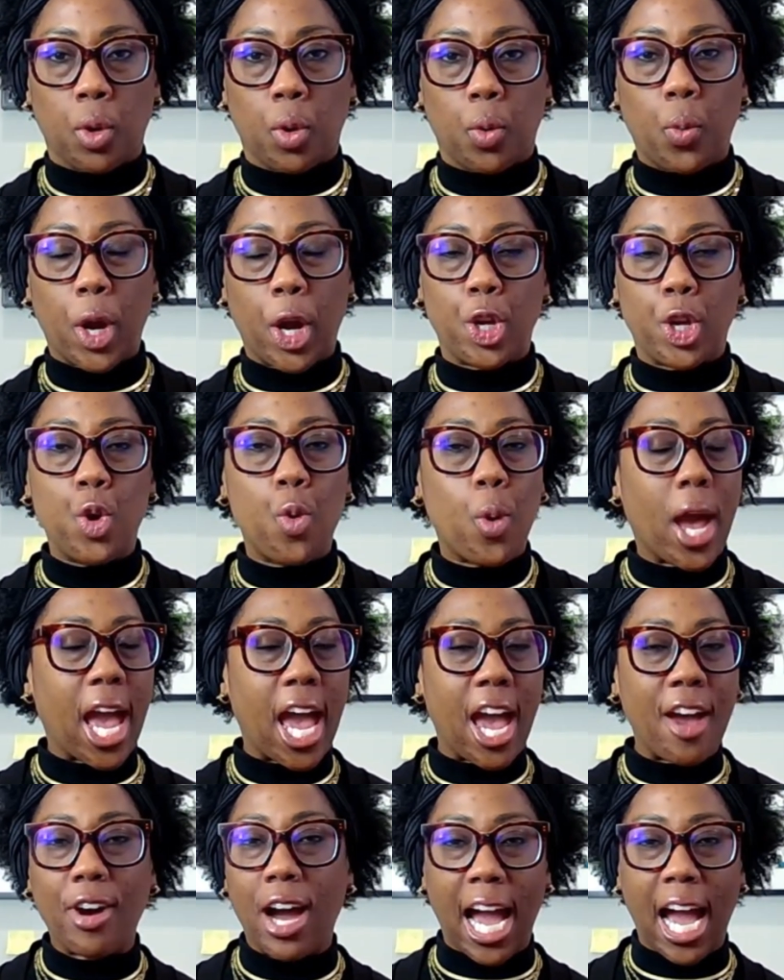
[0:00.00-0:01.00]
Where you
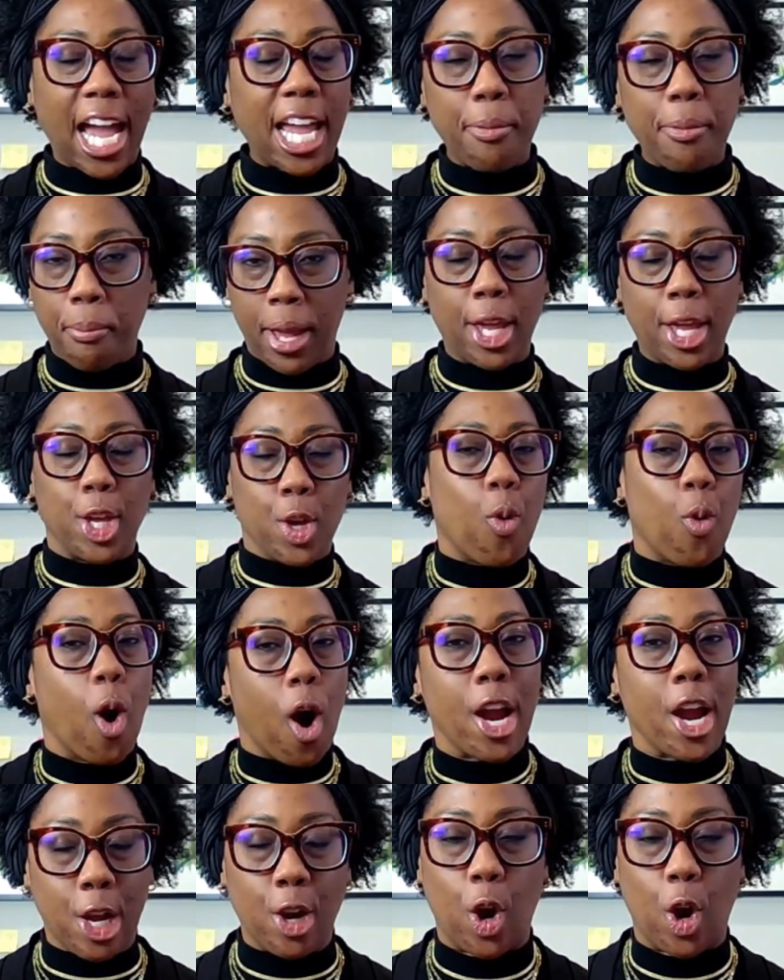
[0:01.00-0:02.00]
have a hype man, you
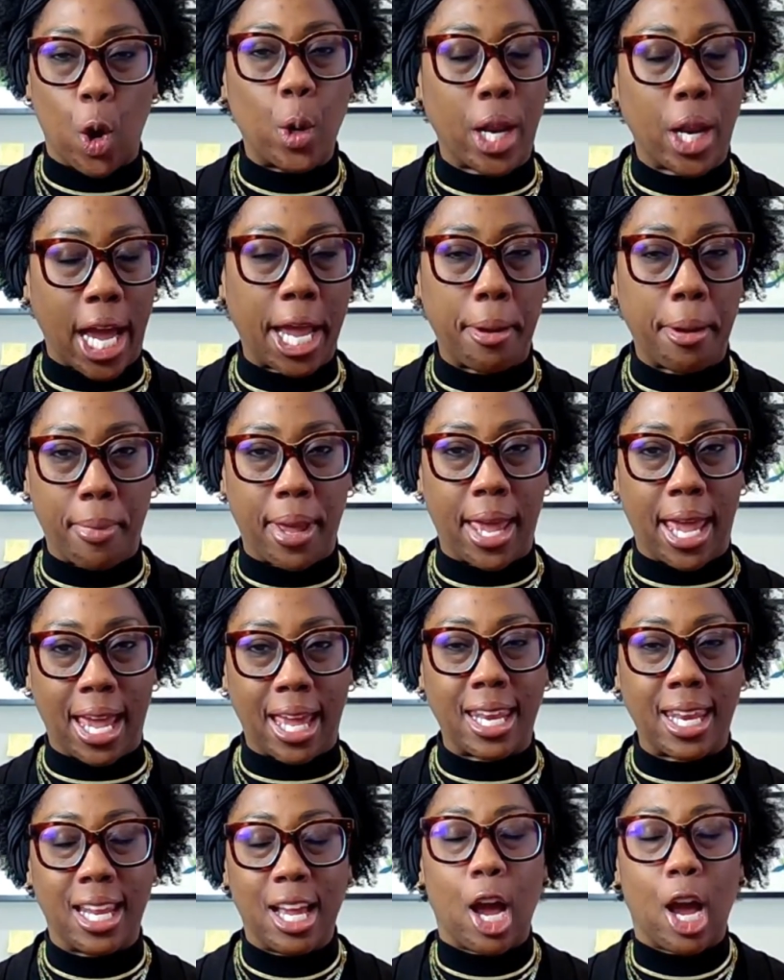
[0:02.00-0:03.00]
are your own hype
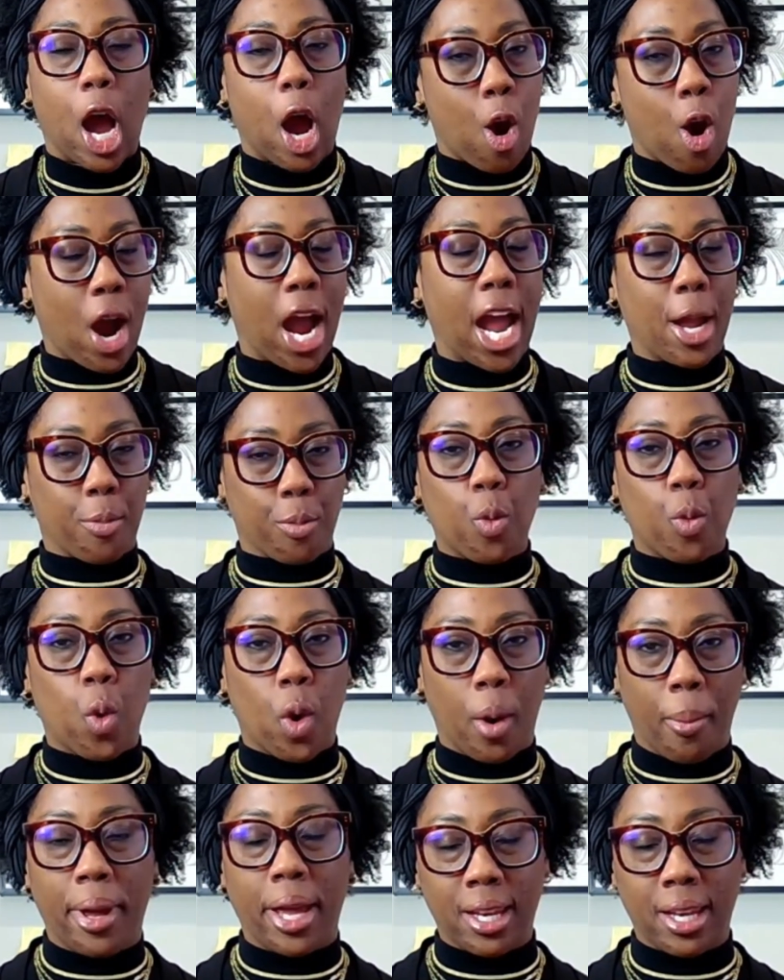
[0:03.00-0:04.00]
man or hype
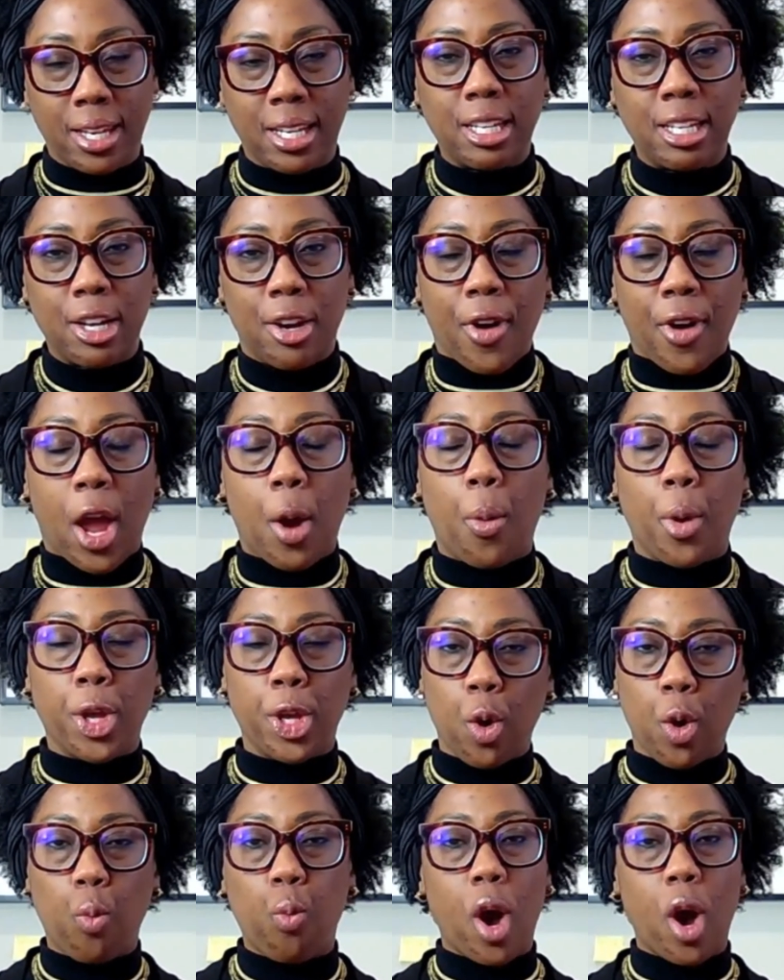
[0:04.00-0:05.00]
woman, right? When
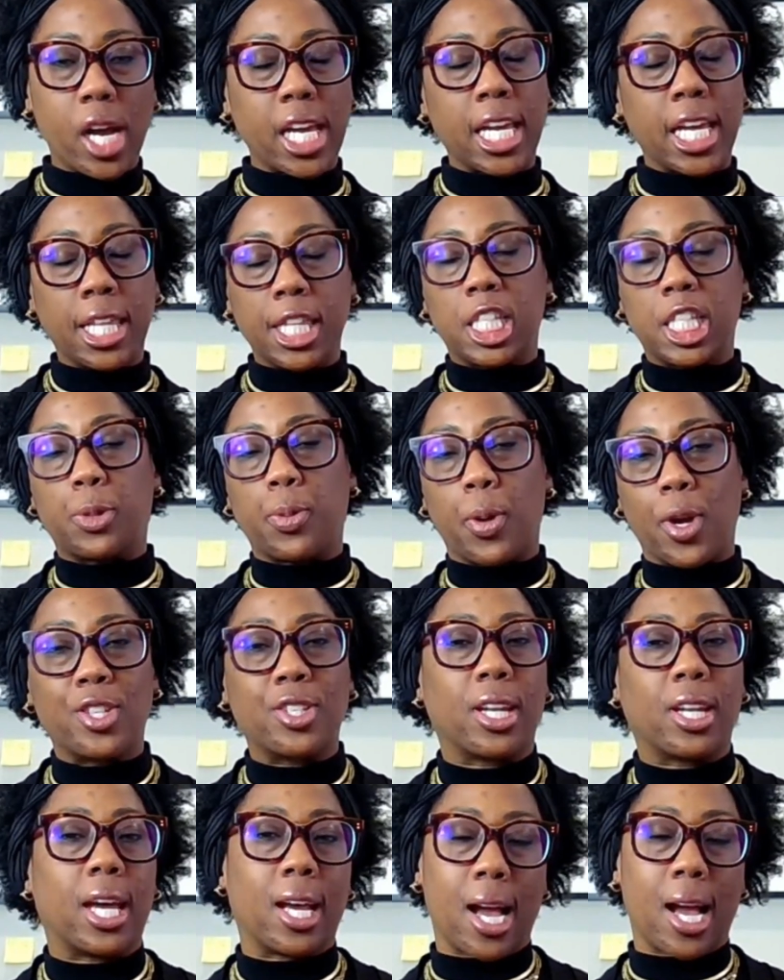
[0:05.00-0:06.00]
you're walking in the space,
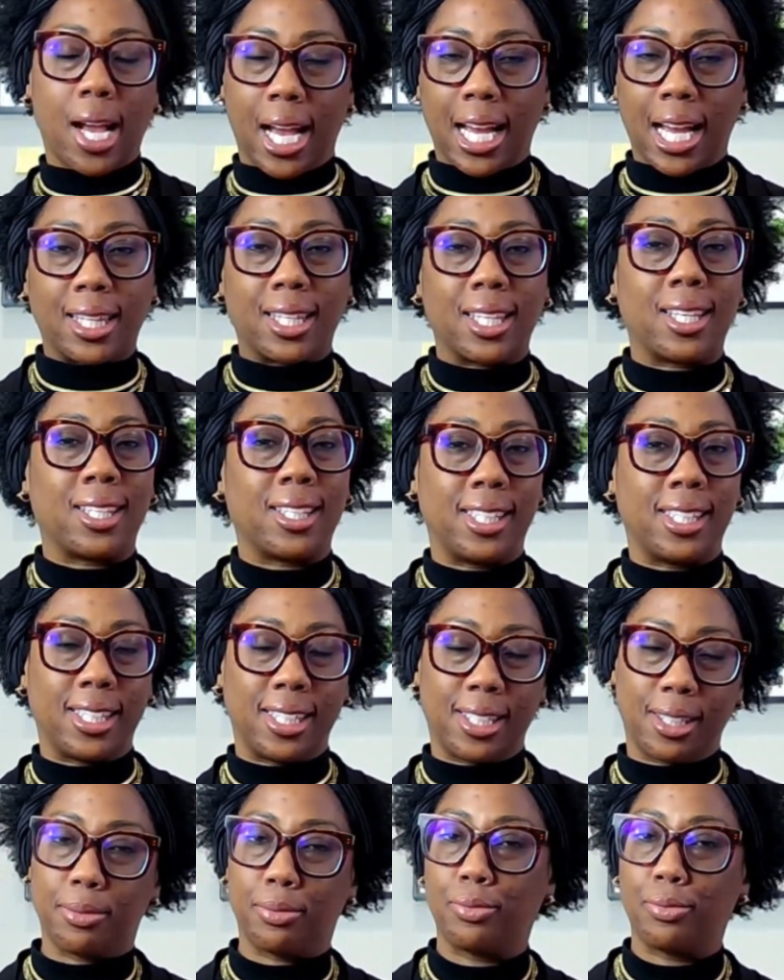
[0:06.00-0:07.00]
you're like, I got this.
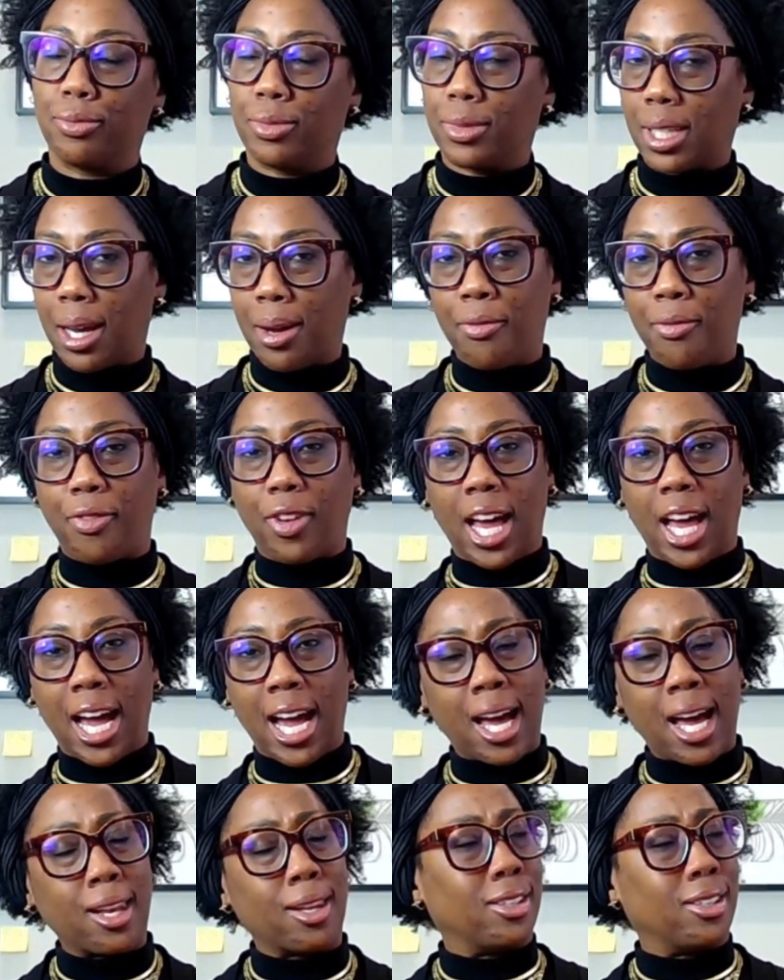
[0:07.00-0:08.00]
I'm
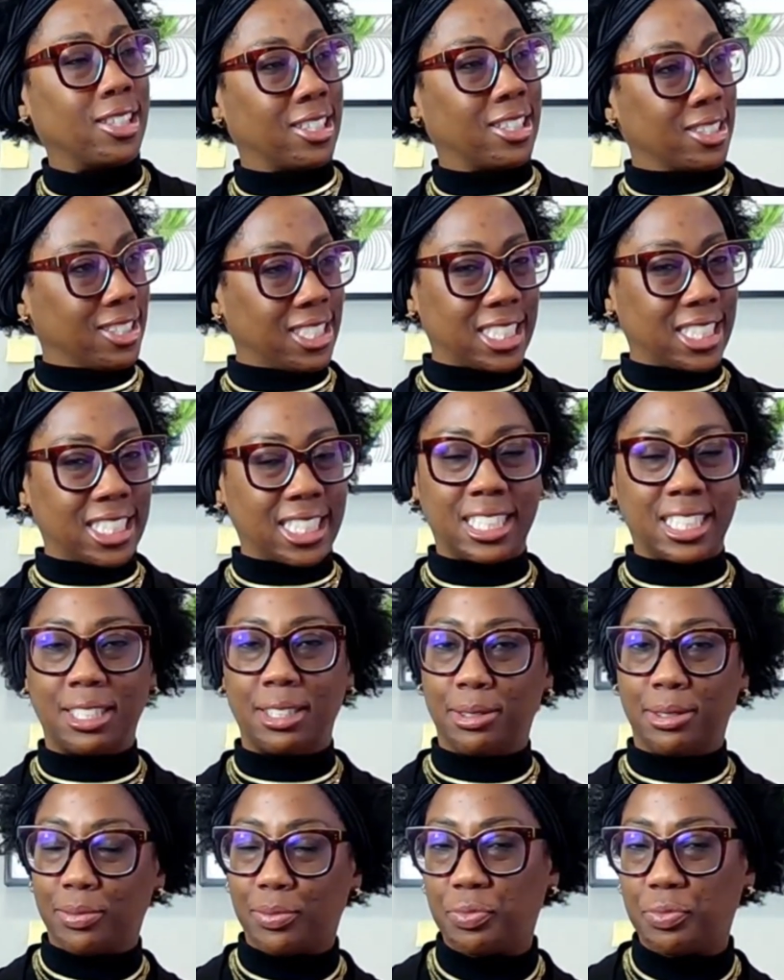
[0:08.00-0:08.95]
fly. I look good.